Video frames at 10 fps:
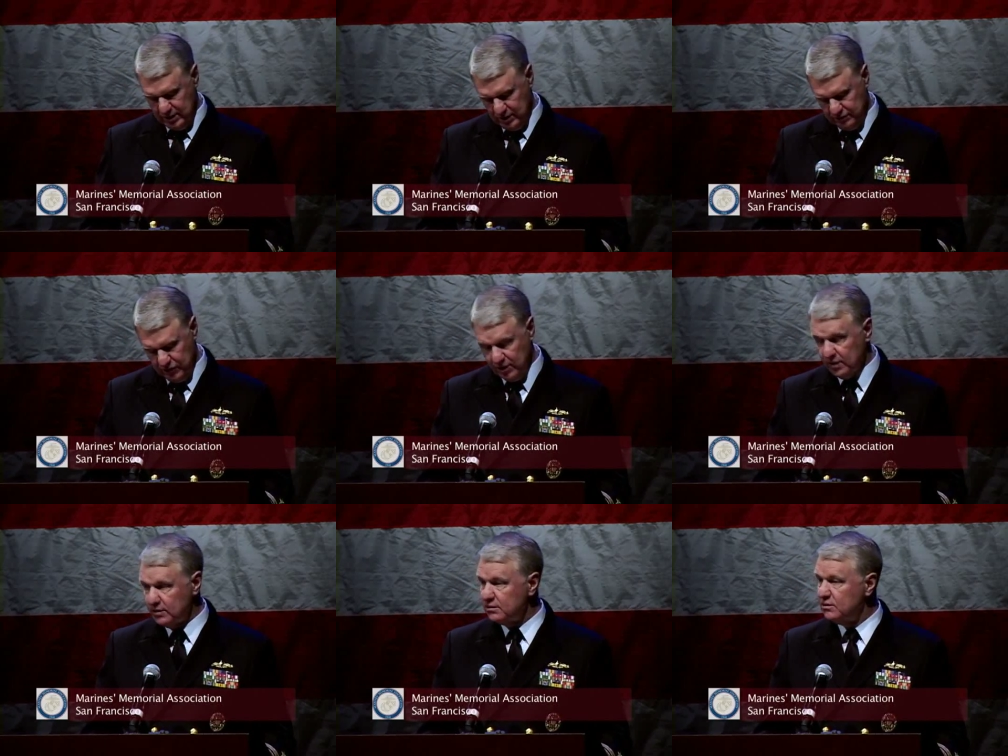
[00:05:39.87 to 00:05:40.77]
of
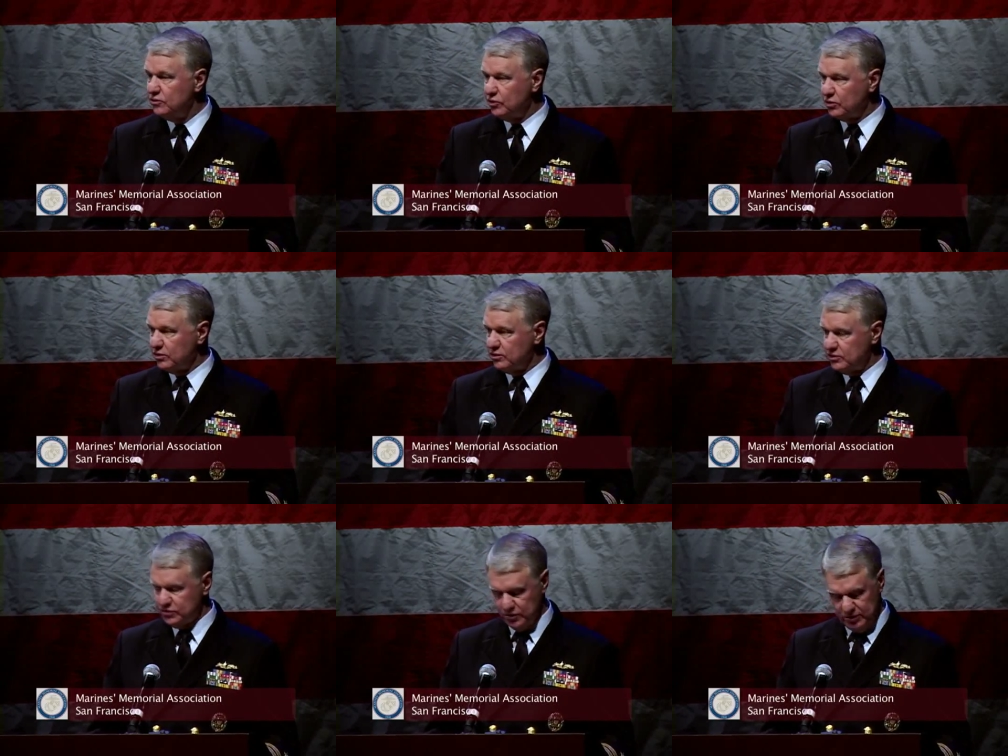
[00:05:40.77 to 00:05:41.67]
our nuclear
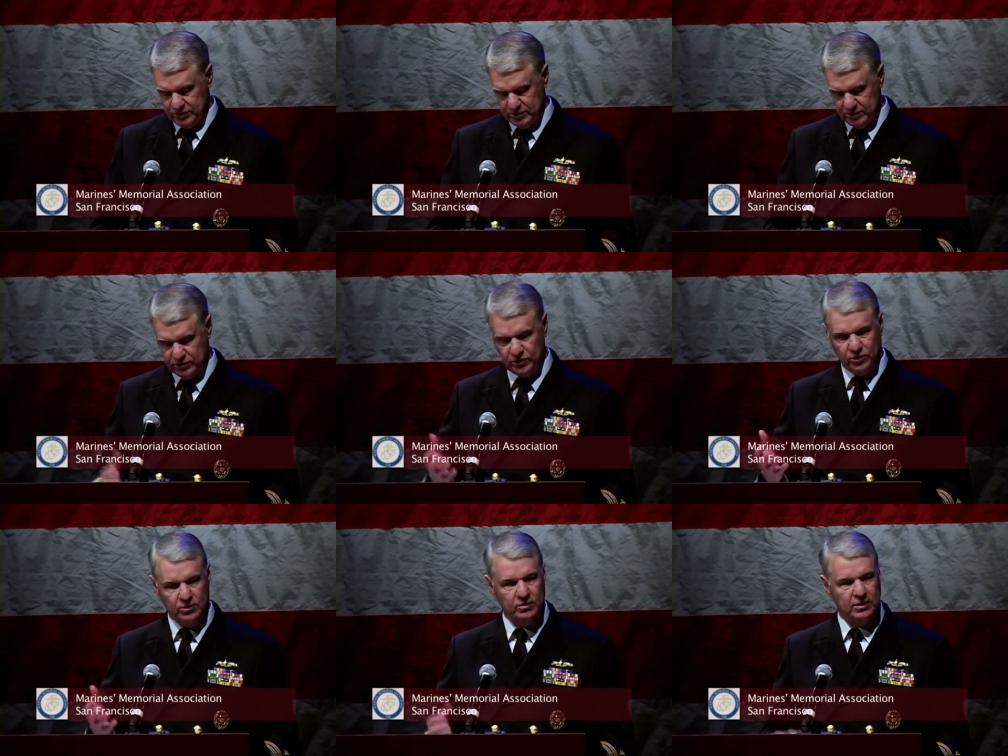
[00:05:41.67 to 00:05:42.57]
deterrence that's
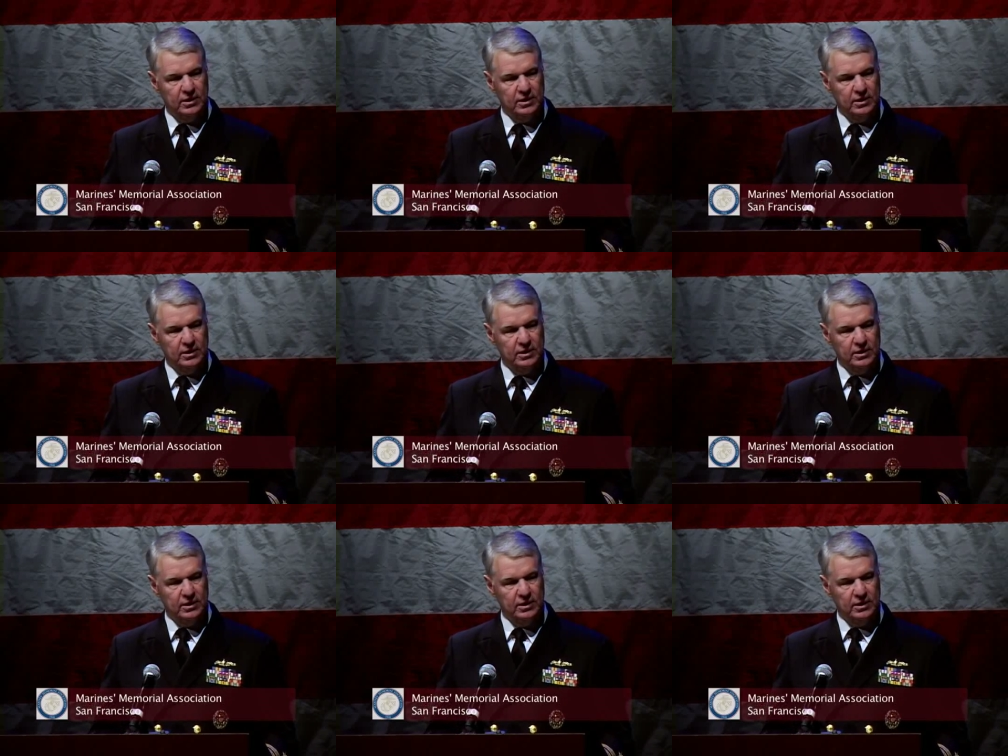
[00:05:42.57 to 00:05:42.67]
so